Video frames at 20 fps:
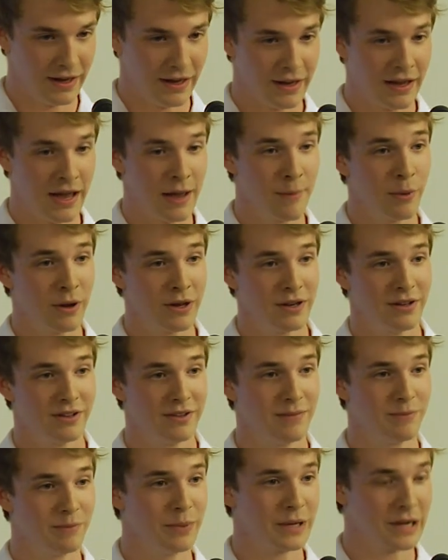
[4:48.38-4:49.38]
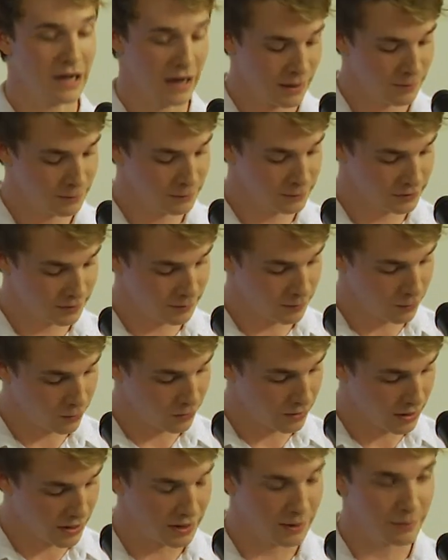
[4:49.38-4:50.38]
Cape Breton becomes a
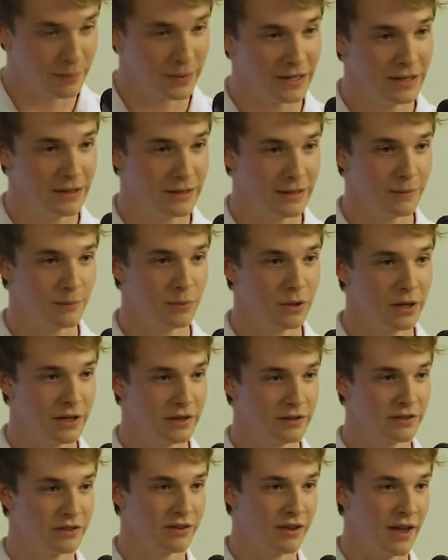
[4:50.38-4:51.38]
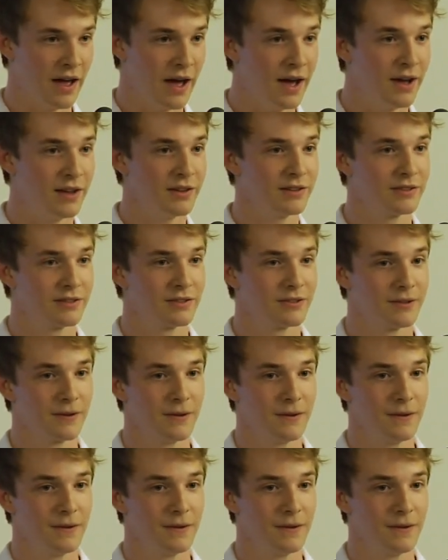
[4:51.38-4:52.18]
more unappealing place to us.